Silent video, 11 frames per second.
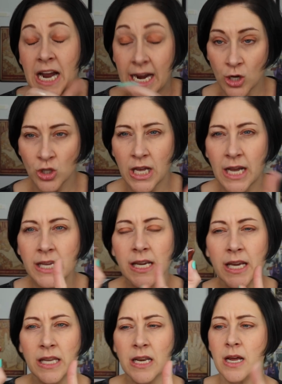tiger's eye
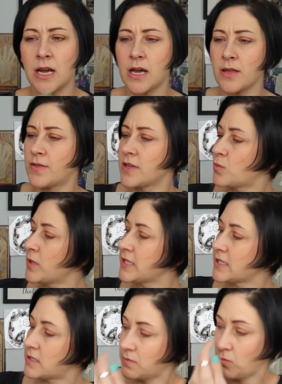and this
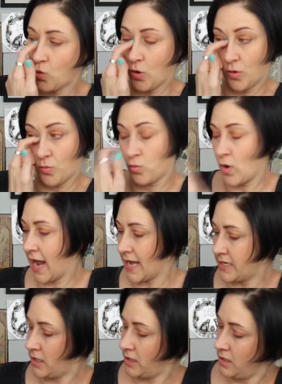one's more
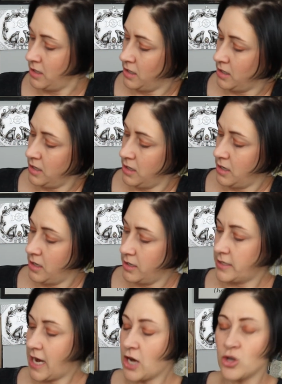red
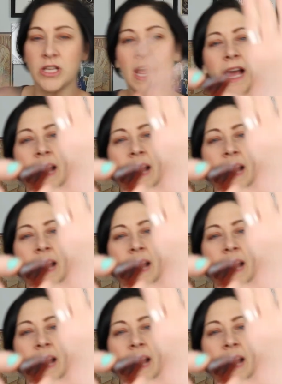Tiger's Eye,